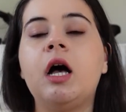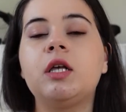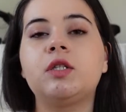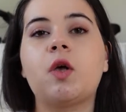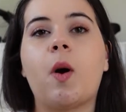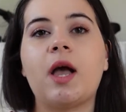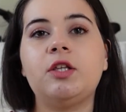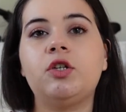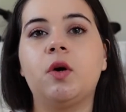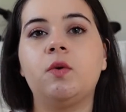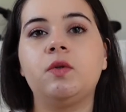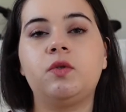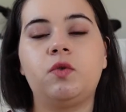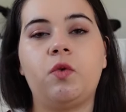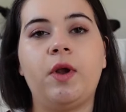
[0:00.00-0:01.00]
So I
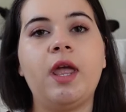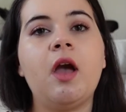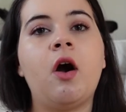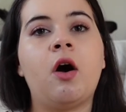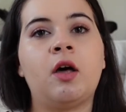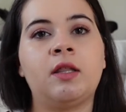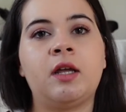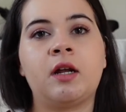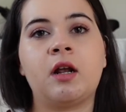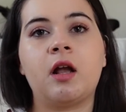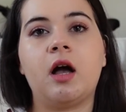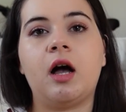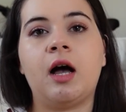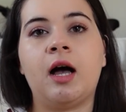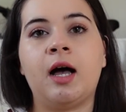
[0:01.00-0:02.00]
chose three other
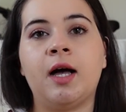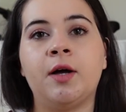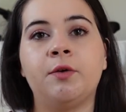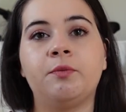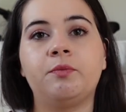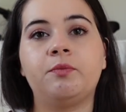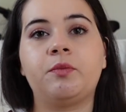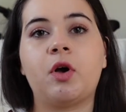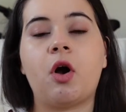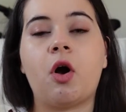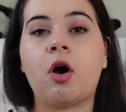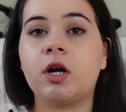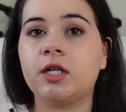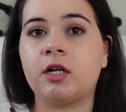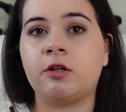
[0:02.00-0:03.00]
um,
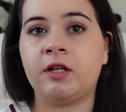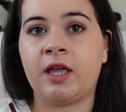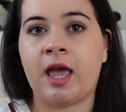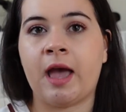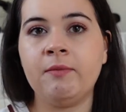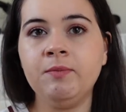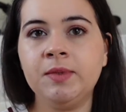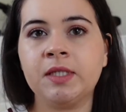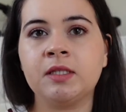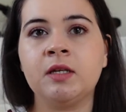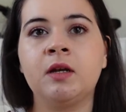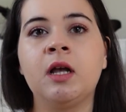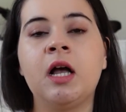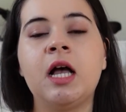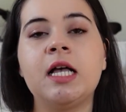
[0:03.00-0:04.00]
ordering
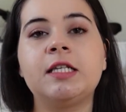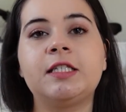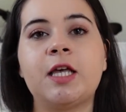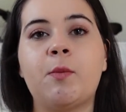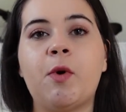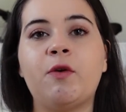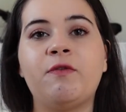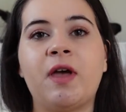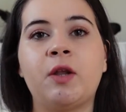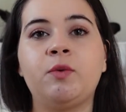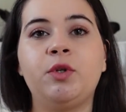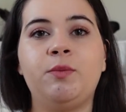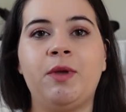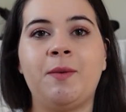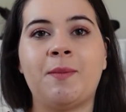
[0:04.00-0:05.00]
apps. Some of them
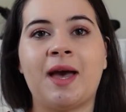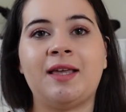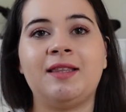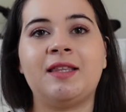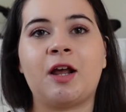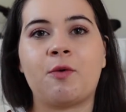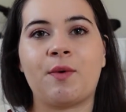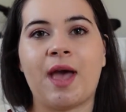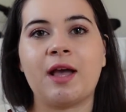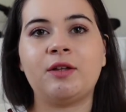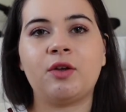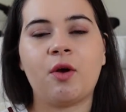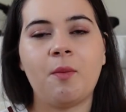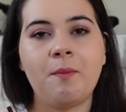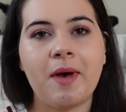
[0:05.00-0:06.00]
would be my
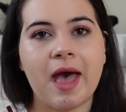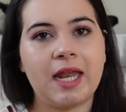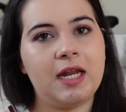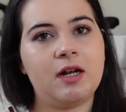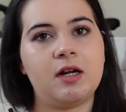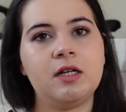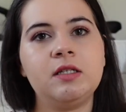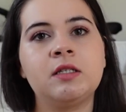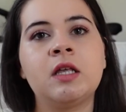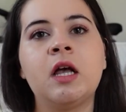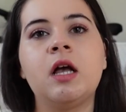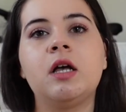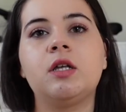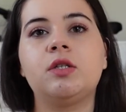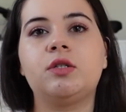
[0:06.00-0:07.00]
direct competitors,
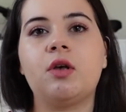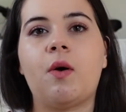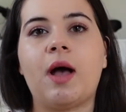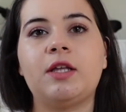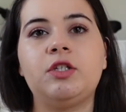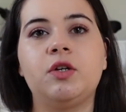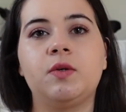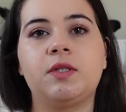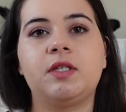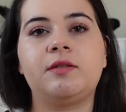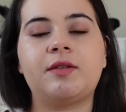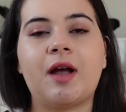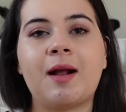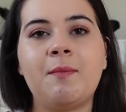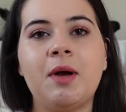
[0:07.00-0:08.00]
so I chose
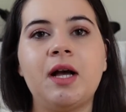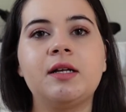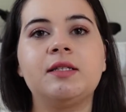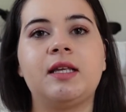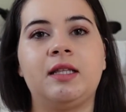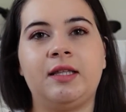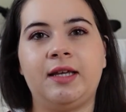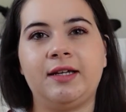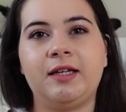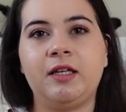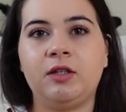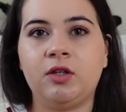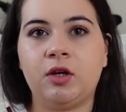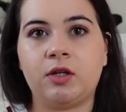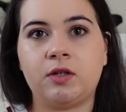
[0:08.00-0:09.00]
Starbucks and
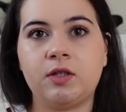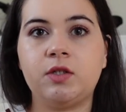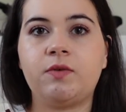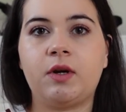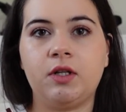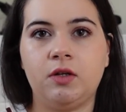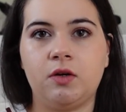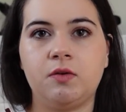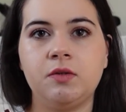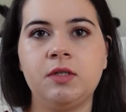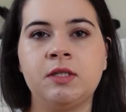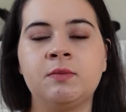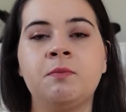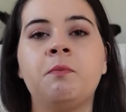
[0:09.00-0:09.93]
Dunkin' Donuts for those.